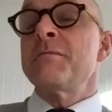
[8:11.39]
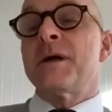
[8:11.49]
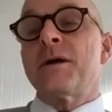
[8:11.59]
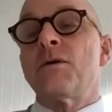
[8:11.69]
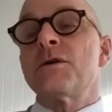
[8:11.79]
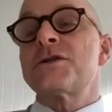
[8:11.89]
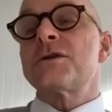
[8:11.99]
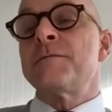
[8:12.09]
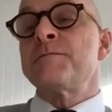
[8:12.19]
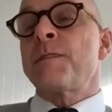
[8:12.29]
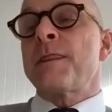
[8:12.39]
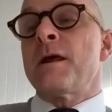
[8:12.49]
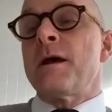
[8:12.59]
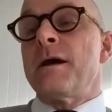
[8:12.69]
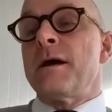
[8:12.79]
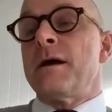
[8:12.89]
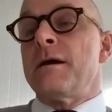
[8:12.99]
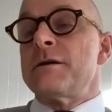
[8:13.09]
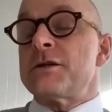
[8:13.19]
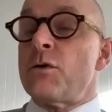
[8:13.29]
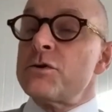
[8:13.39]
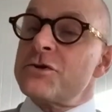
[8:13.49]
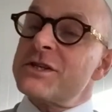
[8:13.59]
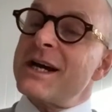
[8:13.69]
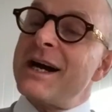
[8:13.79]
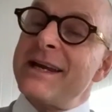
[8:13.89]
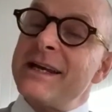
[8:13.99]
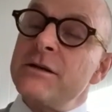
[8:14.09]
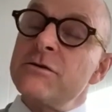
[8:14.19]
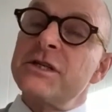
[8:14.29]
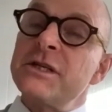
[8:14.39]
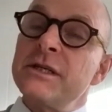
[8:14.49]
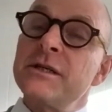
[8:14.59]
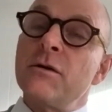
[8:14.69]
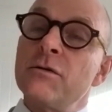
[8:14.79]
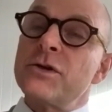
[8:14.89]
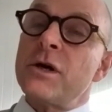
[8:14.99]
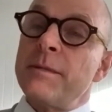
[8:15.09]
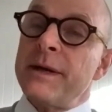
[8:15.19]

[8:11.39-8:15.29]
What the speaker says: but also starting a new CEO job